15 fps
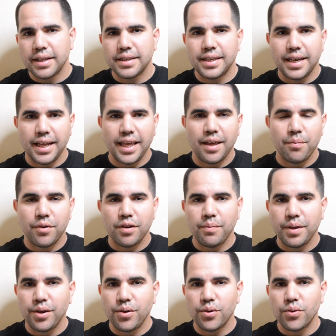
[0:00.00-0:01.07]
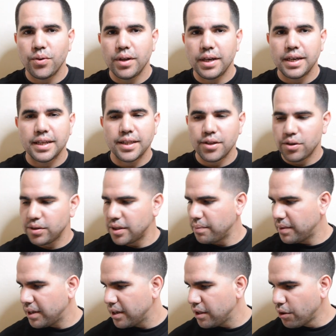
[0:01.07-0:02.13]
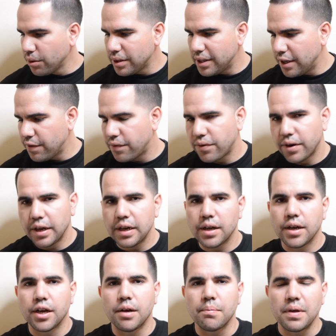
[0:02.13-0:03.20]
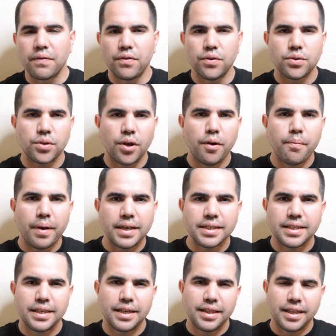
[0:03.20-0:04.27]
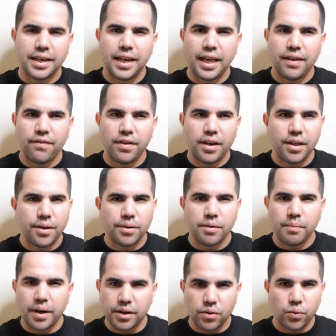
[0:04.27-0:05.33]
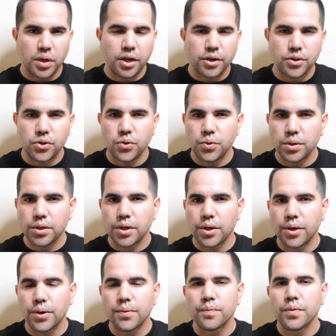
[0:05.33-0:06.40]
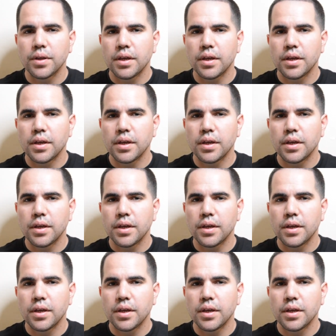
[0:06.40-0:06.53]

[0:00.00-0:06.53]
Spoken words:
Today I'm going to be doing something a little different. If you saw my scent of the day video about a week or two ago,